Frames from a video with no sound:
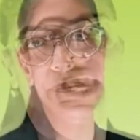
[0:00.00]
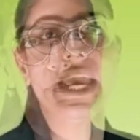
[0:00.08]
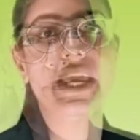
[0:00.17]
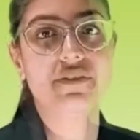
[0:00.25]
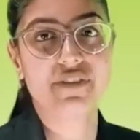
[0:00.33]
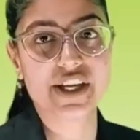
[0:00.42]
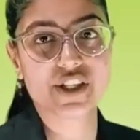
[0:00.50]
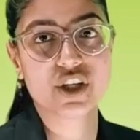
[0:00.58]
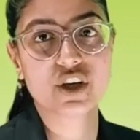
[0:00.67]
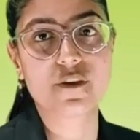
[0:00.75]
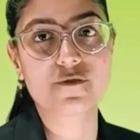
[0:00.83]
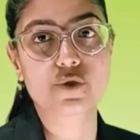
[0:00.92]

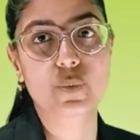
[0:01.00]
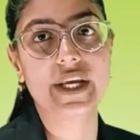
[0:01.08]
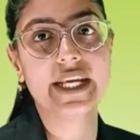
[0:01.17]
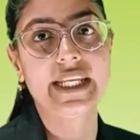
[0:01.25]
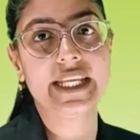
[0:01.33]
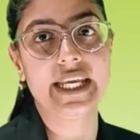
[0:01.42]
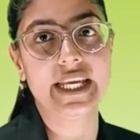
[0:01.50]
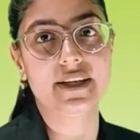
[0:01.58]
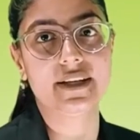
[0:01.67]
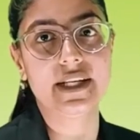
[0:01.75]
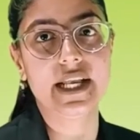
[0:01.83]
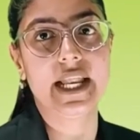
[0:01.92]
Invention of sewing
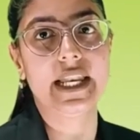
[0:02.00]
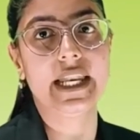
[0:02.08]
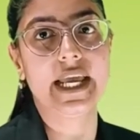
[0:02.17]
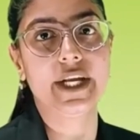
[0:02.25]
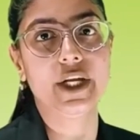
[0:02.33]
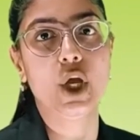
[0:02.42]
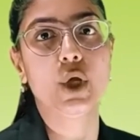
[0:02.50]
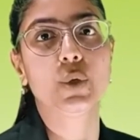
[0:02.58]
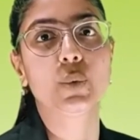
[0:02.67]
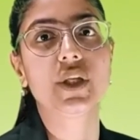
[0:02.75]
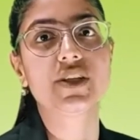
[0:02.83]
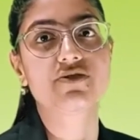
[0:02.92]
needle led
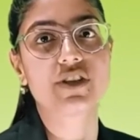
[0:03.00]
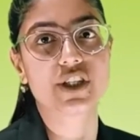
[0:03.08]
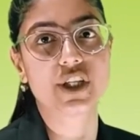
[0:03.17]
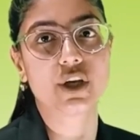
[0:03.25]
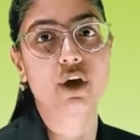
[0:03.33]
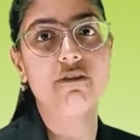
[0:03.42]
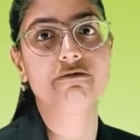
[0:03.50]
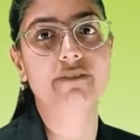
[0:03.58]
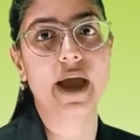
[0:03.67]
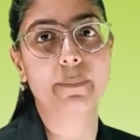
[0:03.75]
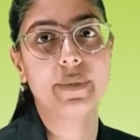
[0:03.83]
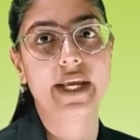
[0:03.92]
to the stitching of
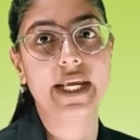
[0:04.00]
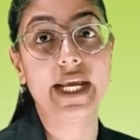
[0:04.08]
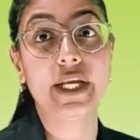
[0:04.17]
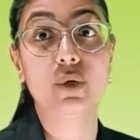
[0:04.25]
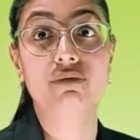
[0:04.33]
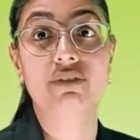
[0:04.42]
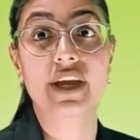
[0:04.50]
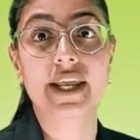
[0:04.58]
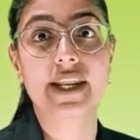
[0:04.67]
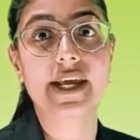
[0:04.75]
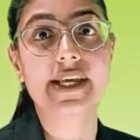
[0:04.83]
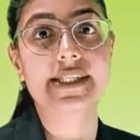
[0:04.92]
fabric into
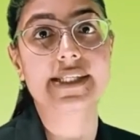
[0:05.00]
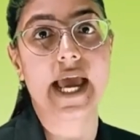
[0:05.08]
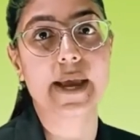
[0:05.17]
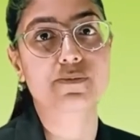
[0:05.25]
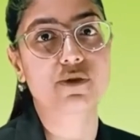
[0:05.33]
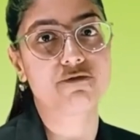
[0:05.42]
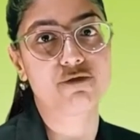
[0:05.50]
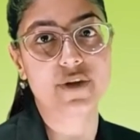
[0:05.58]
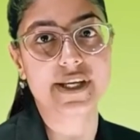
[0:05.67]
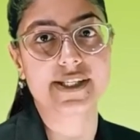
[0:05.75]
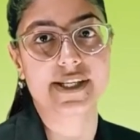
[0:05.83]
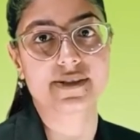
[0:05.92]
various types of
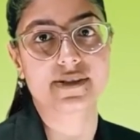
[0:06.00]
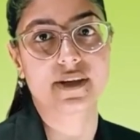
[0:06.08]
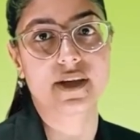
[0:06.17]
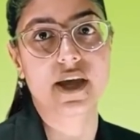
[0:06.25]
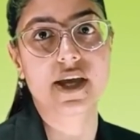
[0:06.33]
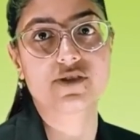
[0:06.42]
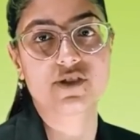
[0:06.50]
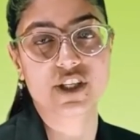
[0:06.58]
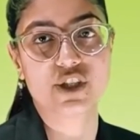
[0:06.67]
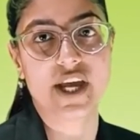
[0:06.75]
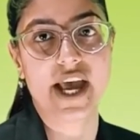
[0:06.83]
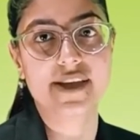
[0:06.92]
dresses,
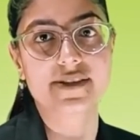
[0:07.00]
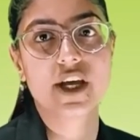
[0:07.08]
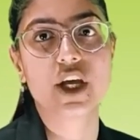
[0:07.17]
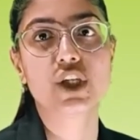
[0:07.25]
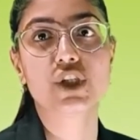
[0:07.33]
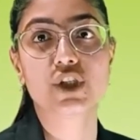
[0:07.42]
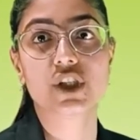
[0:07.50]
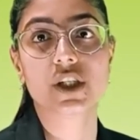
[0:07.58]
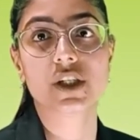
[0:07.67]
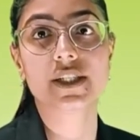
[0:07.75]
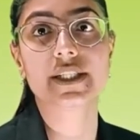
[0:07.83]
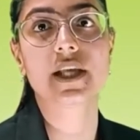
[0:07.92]
such as
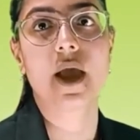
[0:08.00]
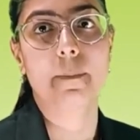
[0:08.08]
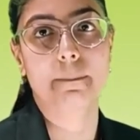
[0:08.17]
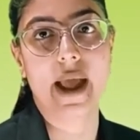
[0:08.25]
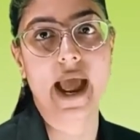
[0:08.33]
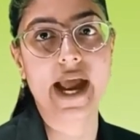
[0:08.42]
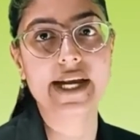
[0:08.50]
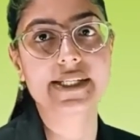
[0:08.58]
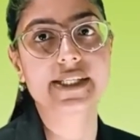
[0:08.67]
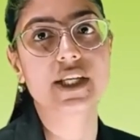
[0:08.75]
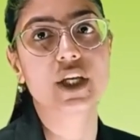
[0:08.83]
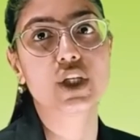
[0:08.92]
shirts,
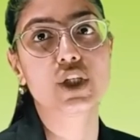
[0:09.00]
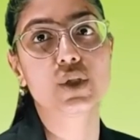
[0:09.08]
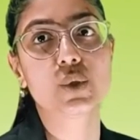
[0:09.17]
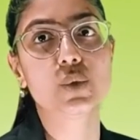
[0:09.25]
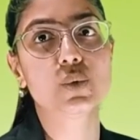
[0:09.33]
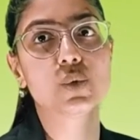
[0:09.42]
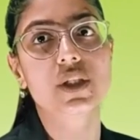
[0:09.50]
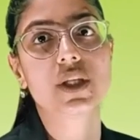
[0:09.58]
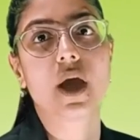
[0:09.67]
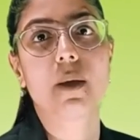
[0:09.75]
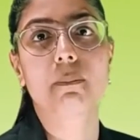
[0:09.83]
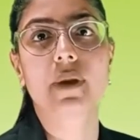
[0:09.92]
pants, suits,
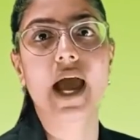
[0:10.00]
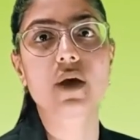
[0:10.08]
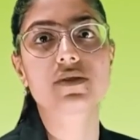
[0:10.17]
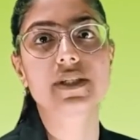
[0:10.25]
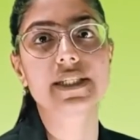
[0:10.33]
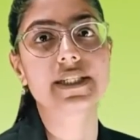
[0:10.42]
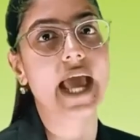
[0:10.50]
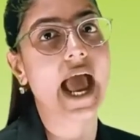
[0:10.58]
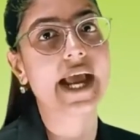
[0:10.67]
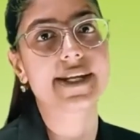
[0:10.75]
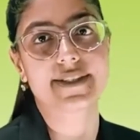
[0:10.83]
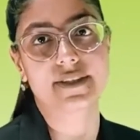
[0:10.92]
blouses
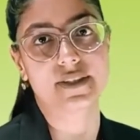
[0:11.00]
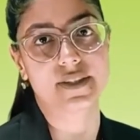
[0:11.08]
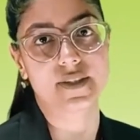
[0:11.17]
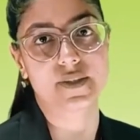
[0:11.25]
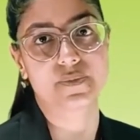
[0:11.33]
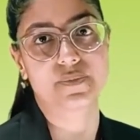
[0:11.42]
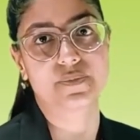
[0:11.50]
and skirts.